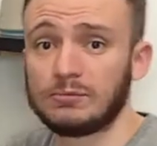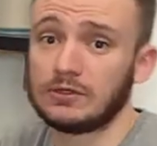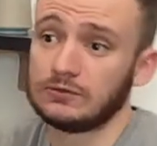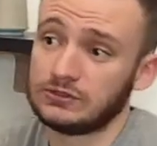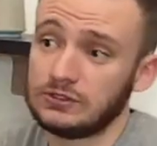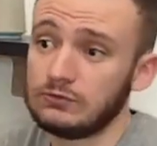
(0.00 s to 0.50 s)

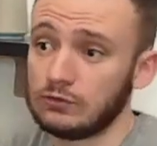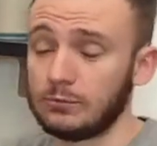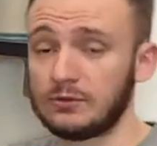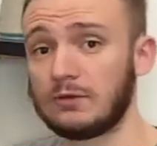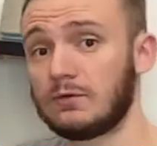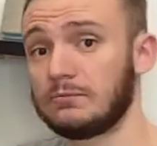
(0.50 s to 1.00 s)
because in
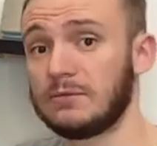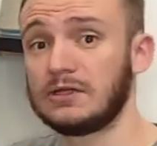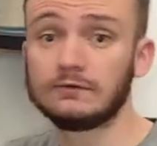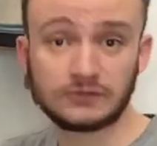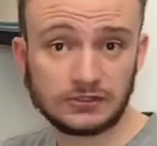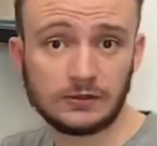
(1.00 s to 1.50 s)
Europe they were made
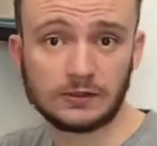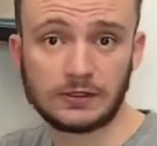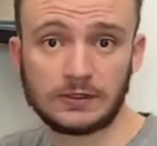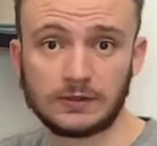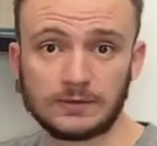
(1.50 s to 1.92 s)
of silk.